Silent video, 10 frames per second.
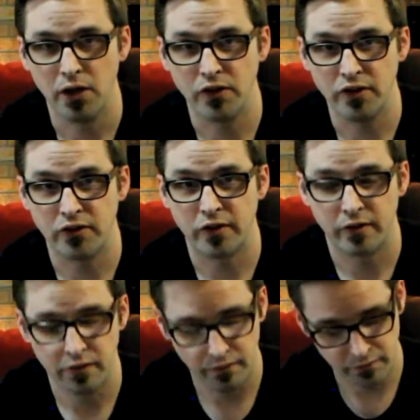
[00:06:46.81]
these
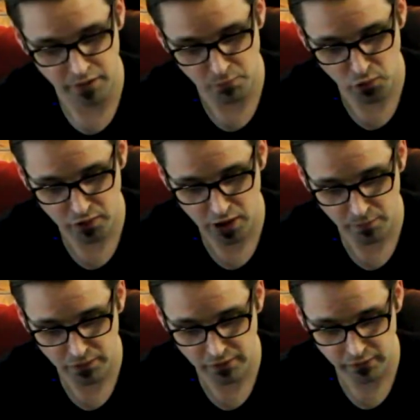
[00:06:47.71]
numbered
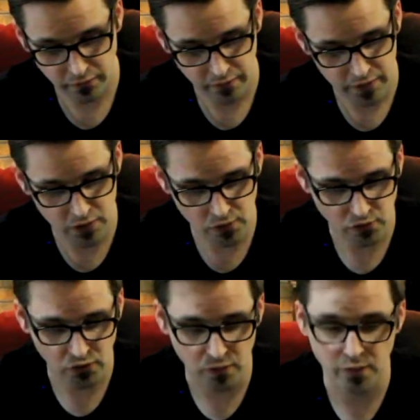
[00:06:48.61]
copies here
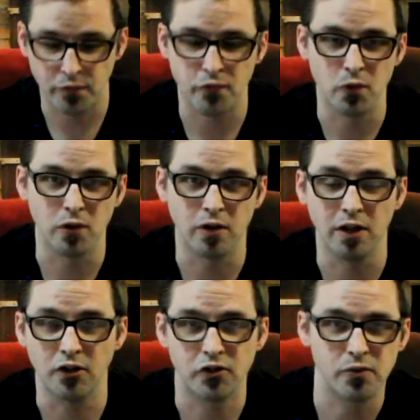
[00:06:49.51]
sold for
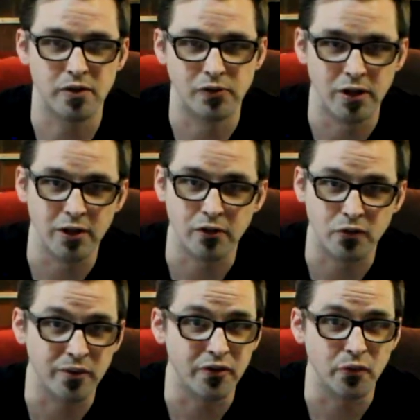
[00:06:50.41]

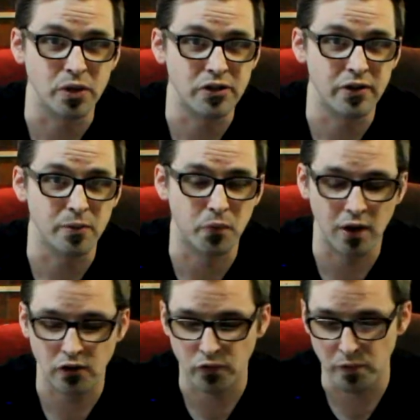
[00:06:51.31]
$200 was the retail
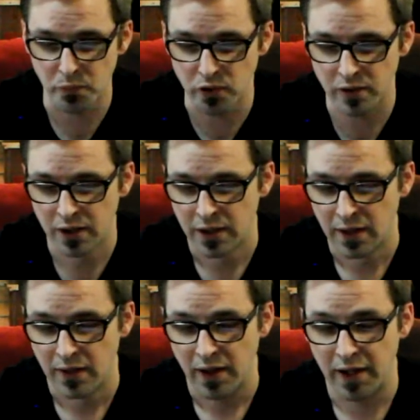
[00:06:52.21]
price for the book,
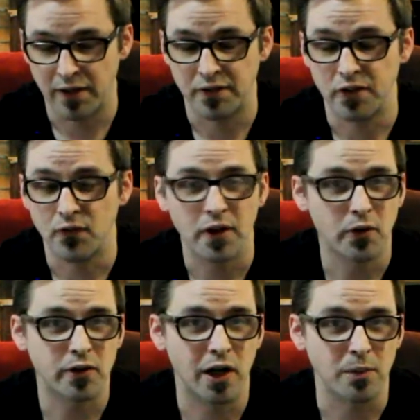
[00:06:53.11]
and the
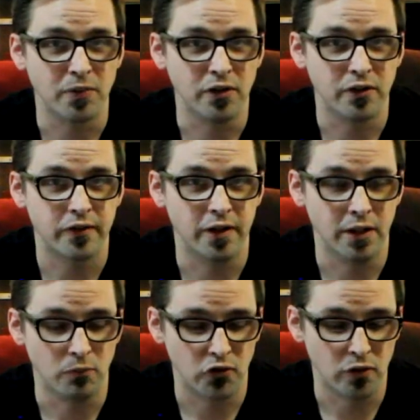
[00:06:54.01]
lettered copies
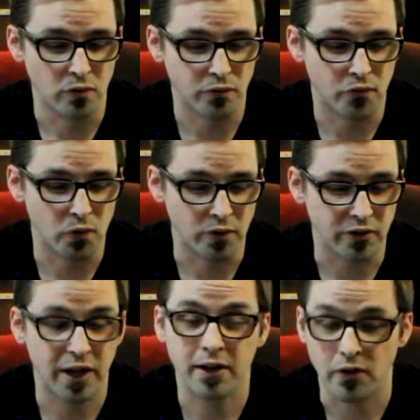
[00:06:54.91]
sold for
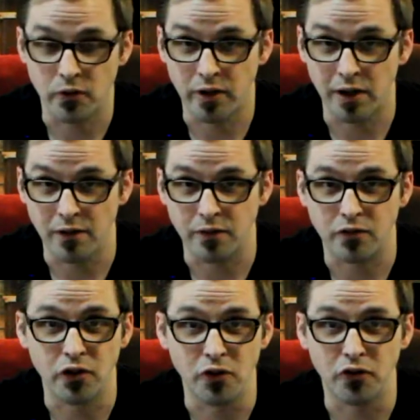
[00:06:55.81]

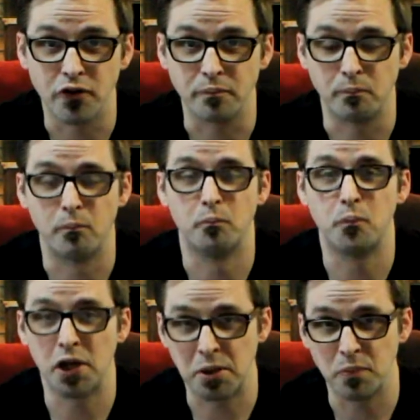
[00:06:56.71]
$900. So it was a
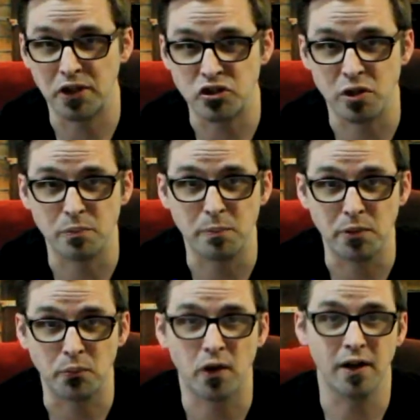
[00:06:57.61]
big jump up
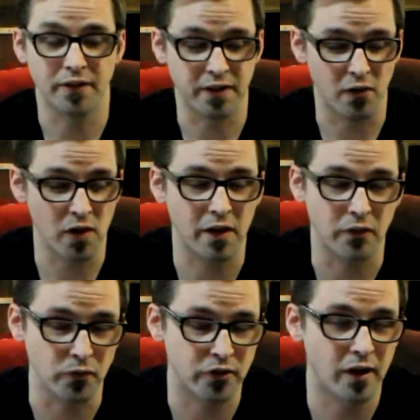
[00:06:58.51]
in price, and a lot
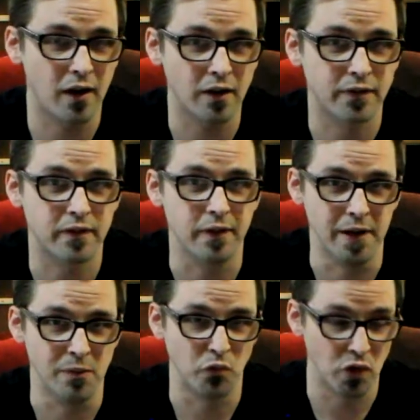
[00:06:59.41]
of those costs
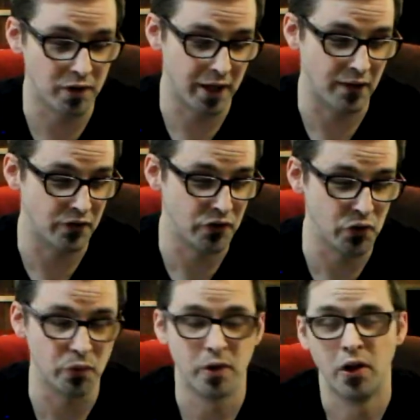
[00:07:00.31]
really had to
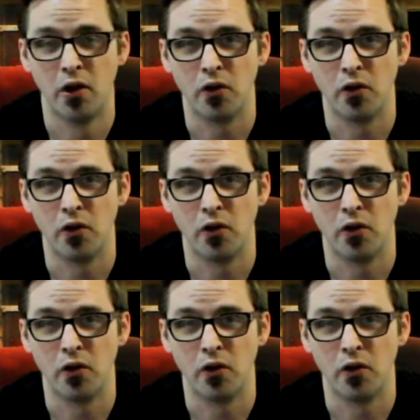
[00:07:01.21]
do